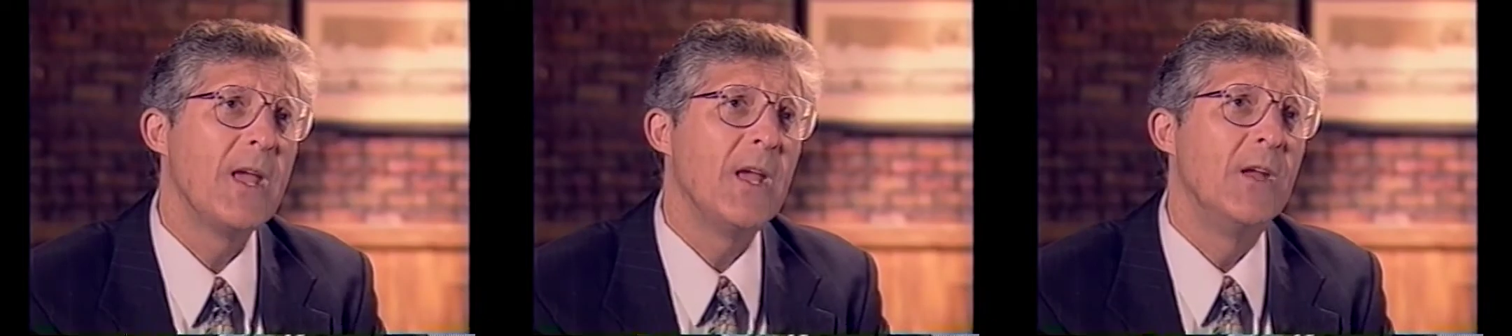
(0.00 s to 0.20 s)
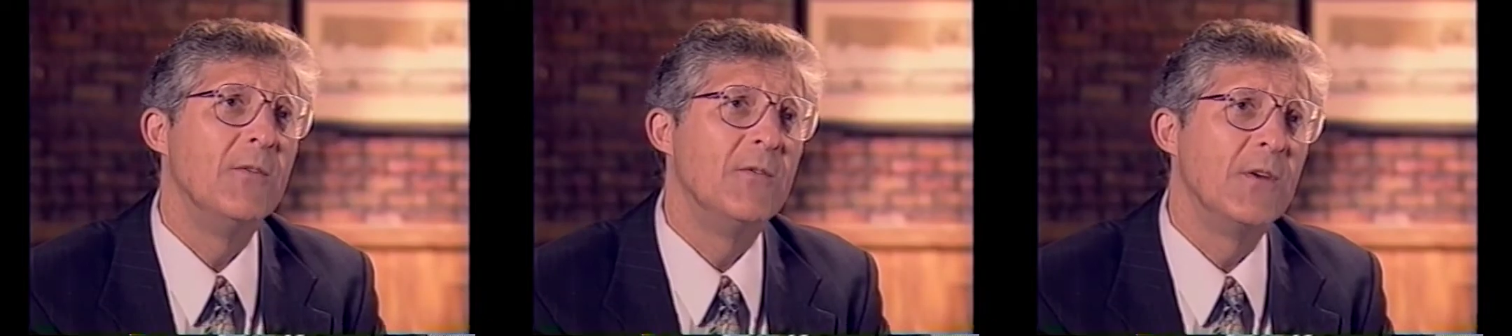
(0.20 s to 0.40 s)

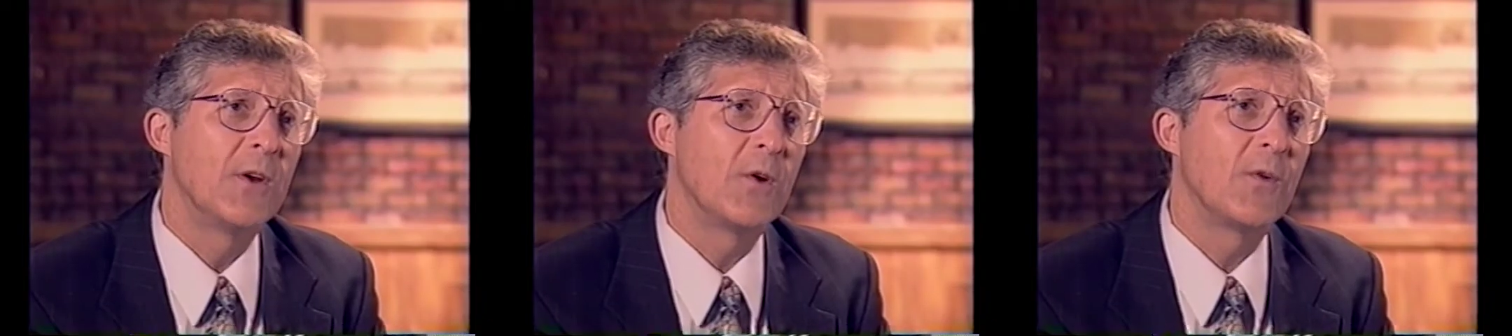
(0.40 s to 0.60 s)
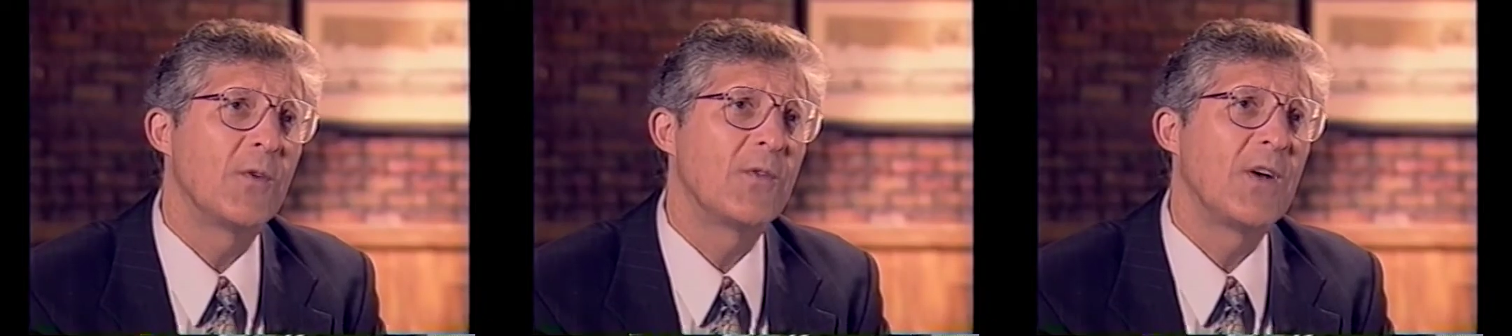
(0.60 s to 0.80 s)
and
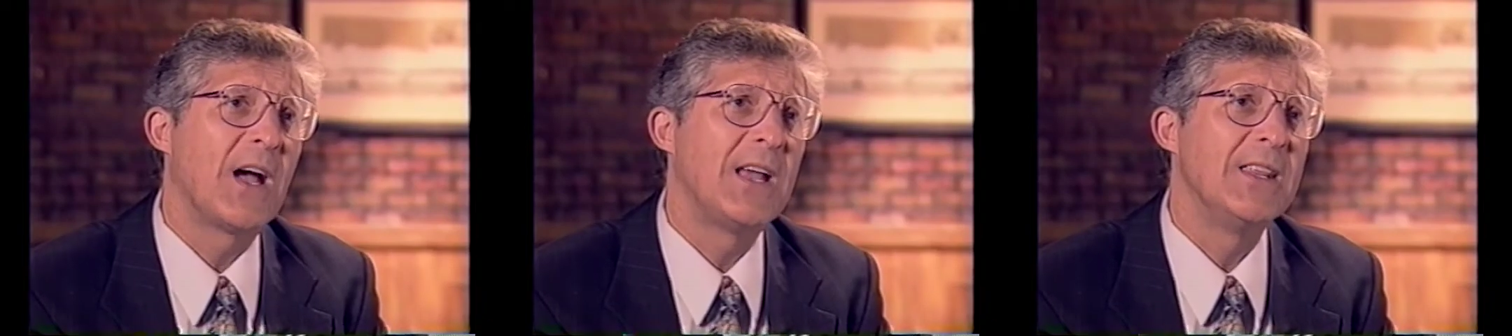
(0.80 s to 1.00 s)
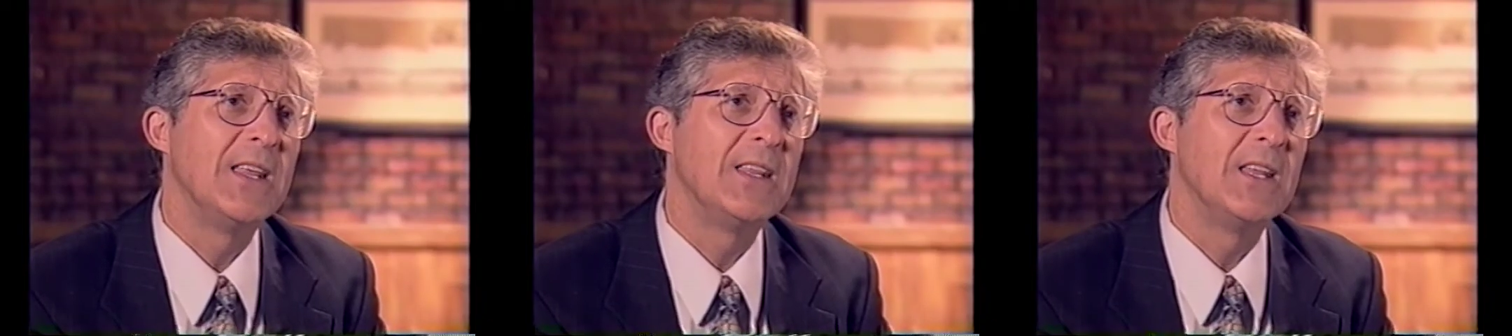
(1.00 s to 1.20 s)

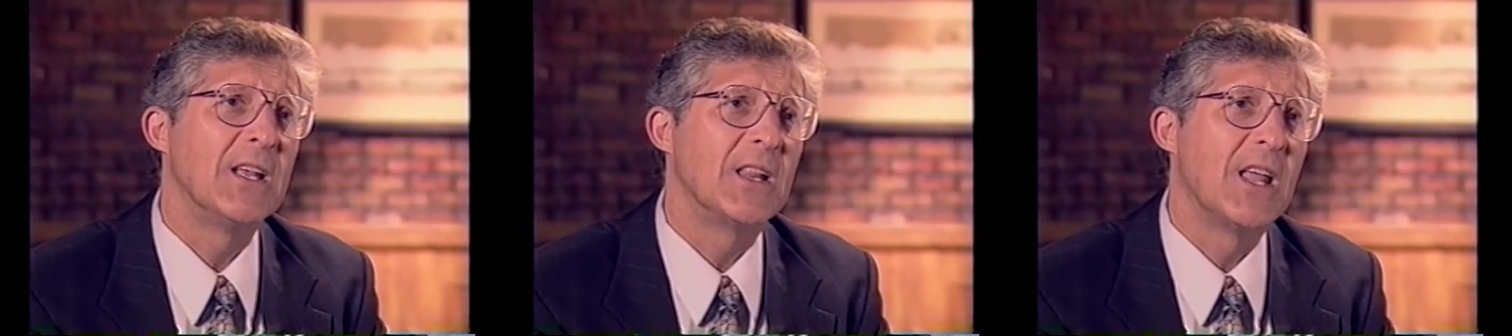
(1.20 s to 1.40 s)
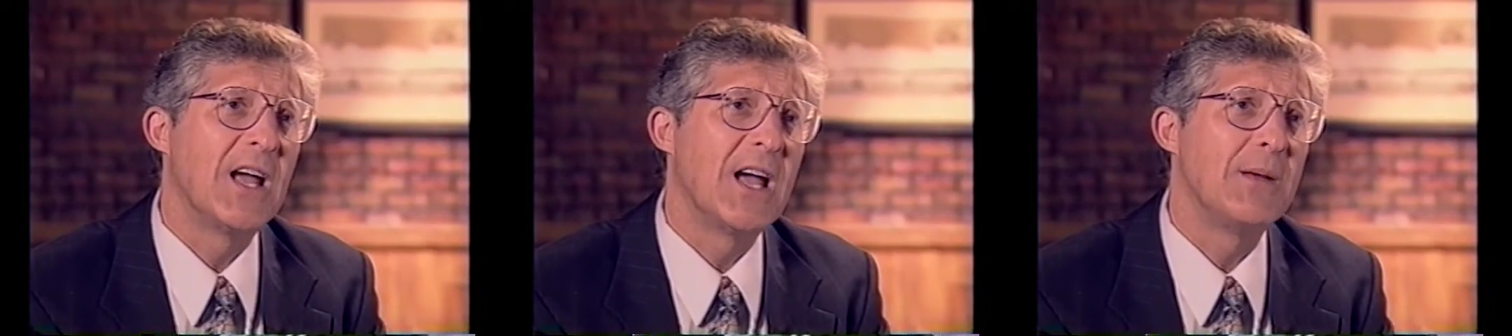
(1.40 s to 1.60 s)
verify that the
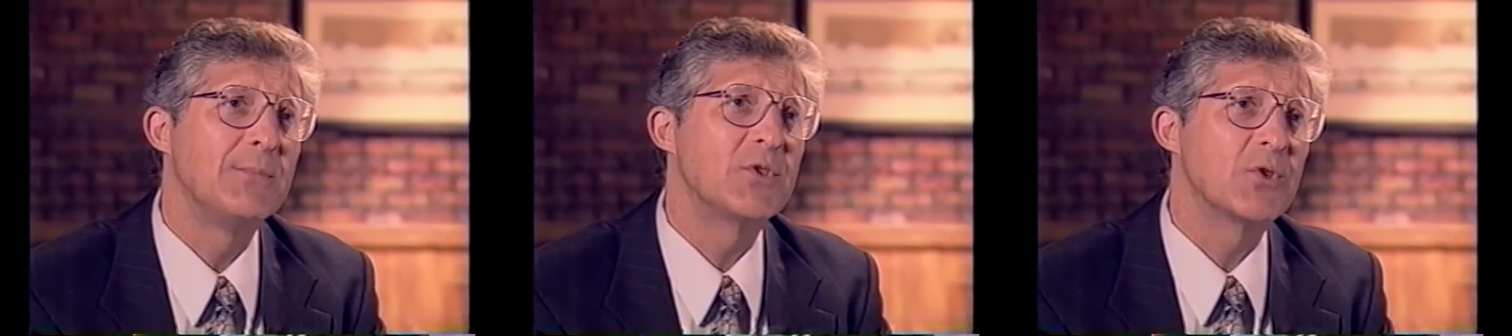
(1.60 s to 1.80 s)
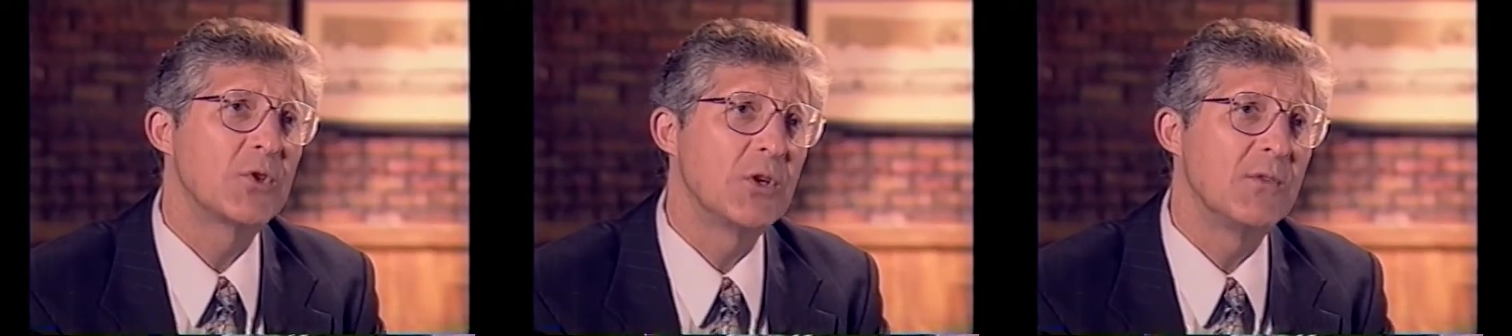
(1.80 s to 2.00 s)
alarm
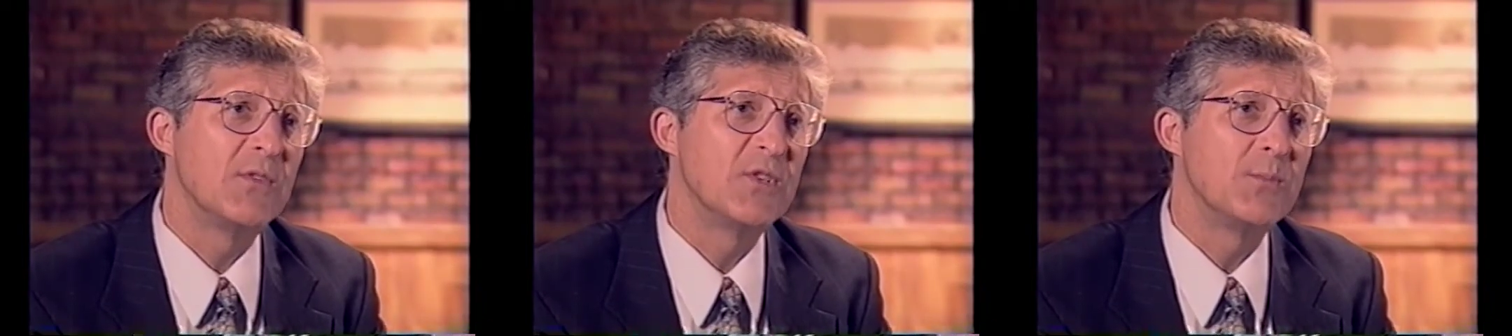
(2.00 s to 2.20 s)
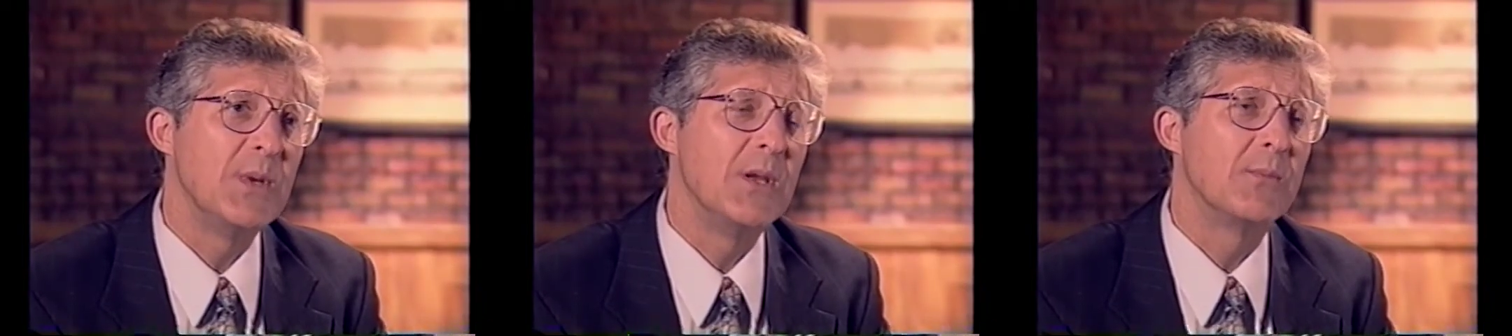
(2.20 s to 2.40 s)

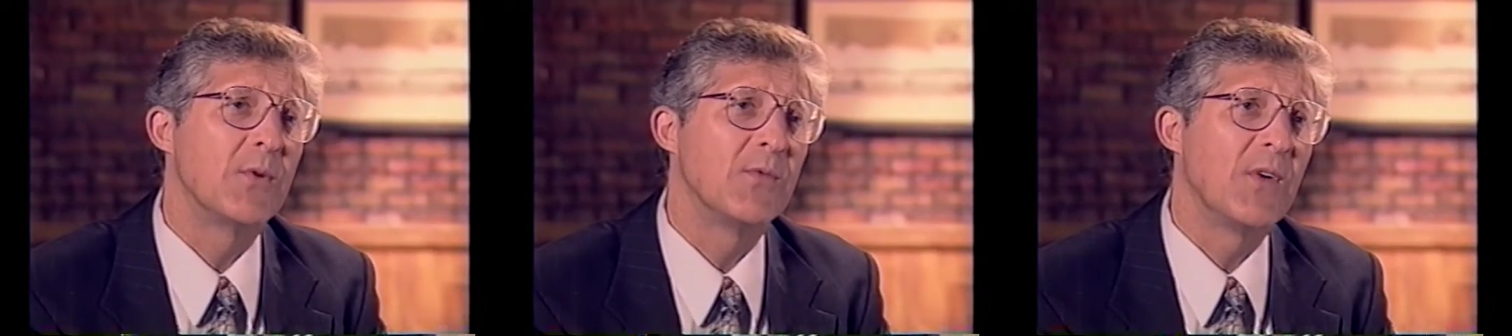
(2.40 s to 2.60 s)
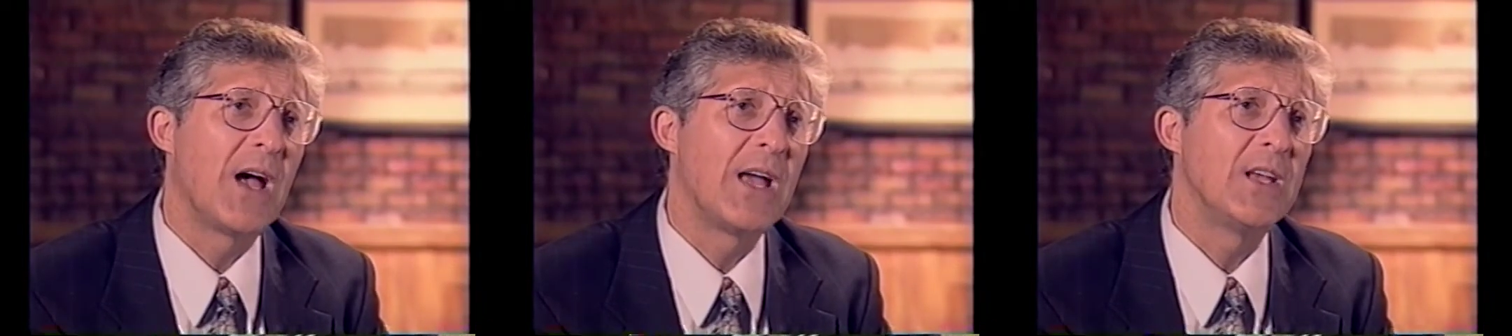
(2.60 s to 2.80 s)
service being
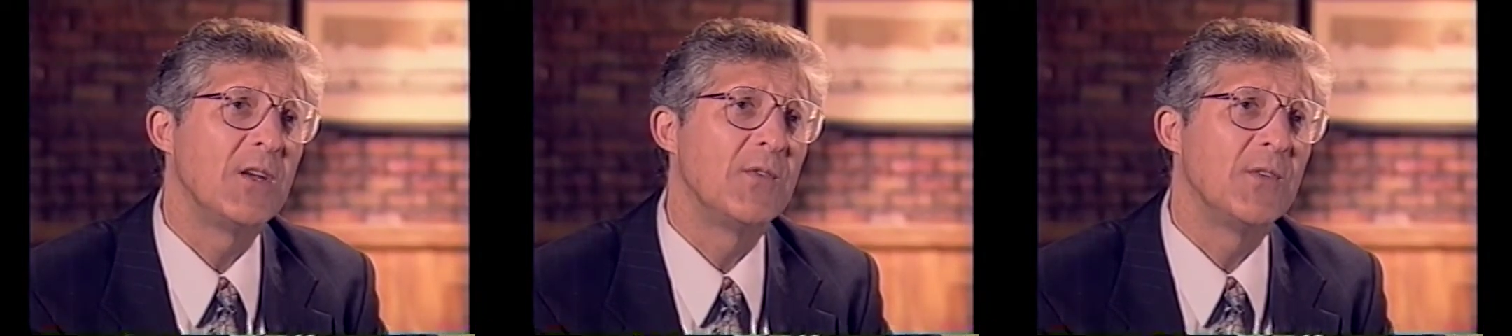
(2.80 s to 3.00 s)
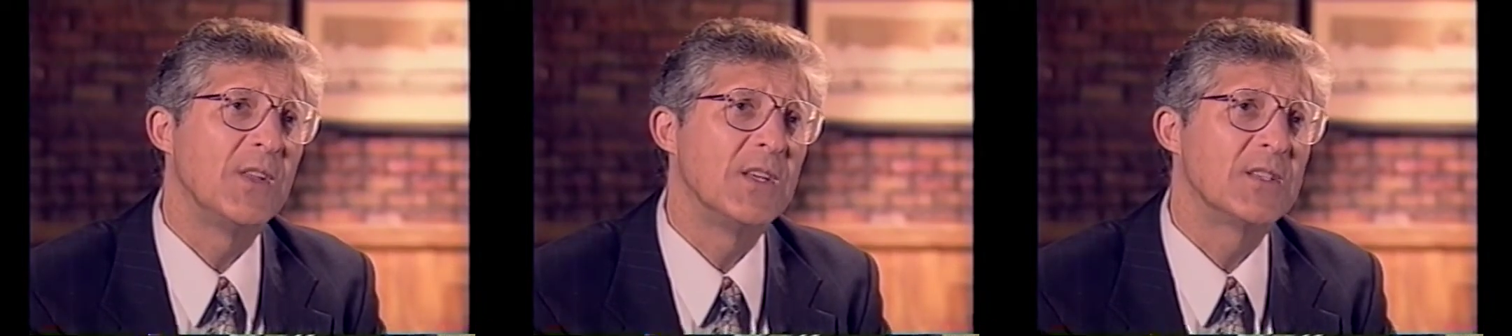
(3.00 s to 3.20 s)
provided
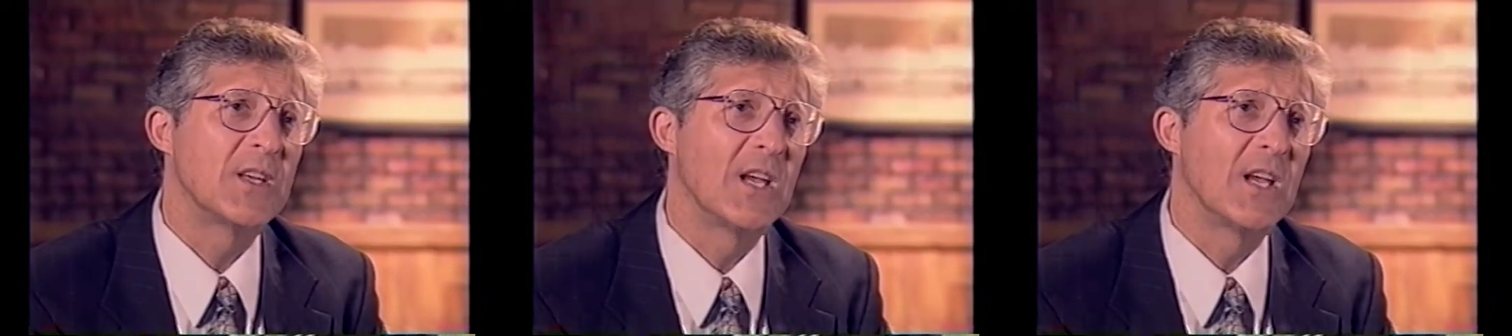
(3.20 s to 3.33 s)
for this